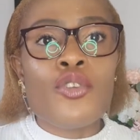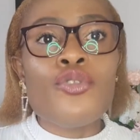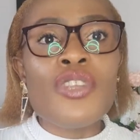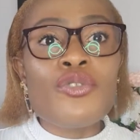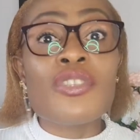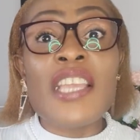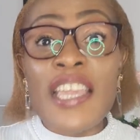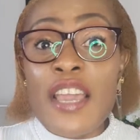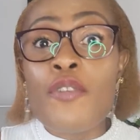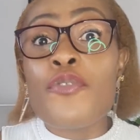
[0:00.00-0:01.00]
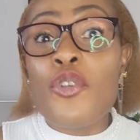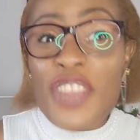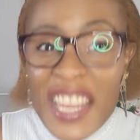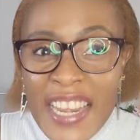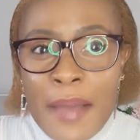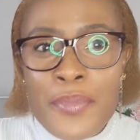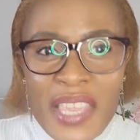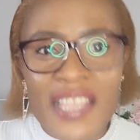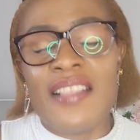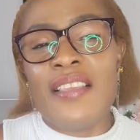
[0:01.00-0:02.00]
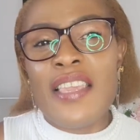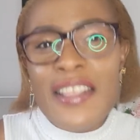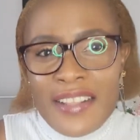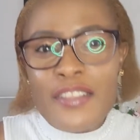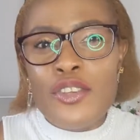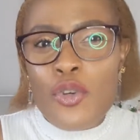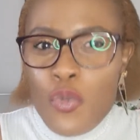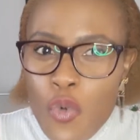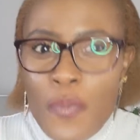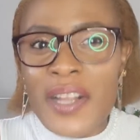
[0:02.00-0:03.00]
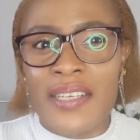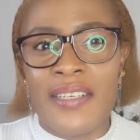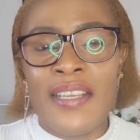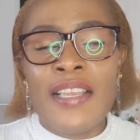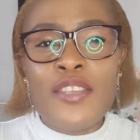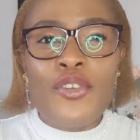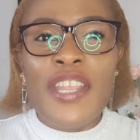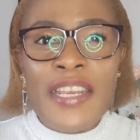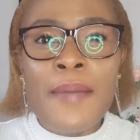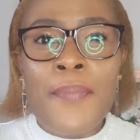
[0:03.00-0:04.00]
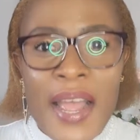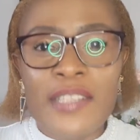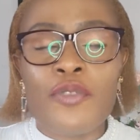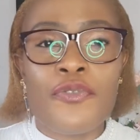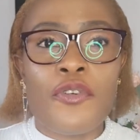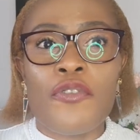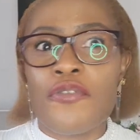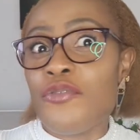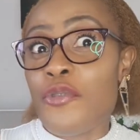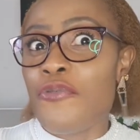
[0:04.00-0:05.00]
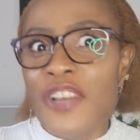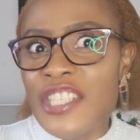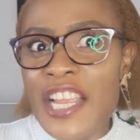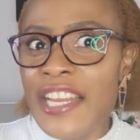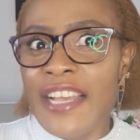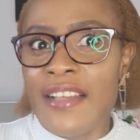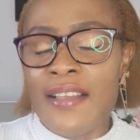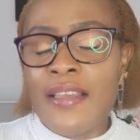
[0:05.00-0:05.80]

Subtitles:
You need to take care of your inner being, in your woman, your inner part of your vagina.